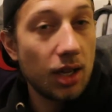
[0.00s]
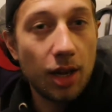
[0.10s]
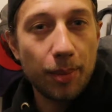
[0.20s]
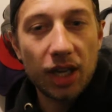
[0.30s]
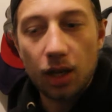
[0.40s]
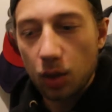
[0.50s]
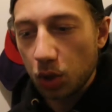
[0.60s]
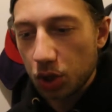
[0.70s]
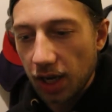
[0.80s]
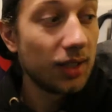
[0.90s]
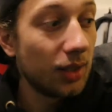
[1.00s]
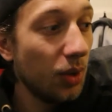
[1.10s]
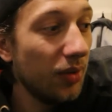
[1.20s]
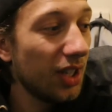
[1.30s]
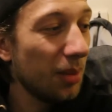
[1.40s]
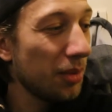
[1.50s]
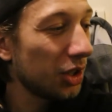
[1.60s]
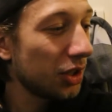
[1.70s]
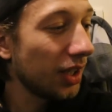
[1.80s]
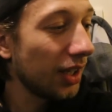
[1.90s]
I may go watch that. We haven't done
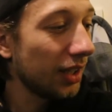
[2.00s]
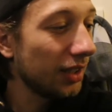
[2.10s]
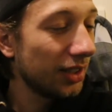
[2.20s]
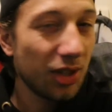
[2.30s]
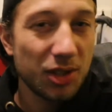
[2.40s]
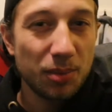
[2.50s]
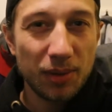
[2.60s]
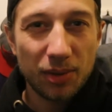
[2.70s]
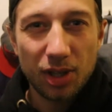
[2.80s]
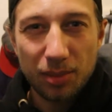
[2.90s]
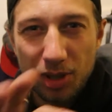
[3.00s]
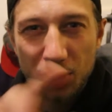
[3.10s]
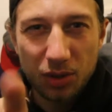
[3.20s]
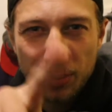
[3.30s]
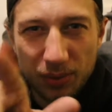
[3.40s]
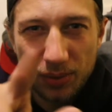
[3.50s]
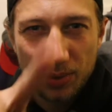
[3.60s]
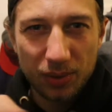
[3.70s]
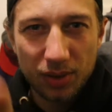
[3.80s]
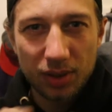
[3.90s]
much today. There hasn't been very much of
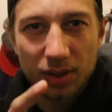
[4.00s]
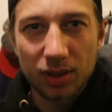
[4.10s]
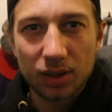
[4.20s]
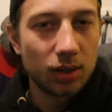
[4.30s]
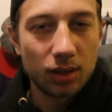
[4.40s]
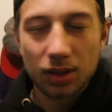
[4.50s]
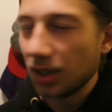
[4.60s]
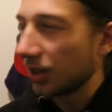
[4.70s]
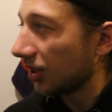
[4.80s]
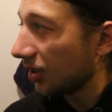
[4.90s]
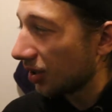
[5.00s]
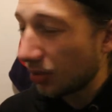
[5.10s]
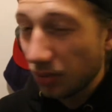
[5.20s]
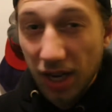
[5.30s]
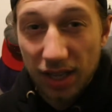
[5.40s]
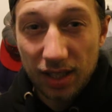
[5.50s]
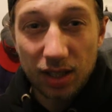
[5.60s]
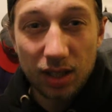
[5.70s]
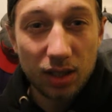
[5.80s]
it's because of the rain.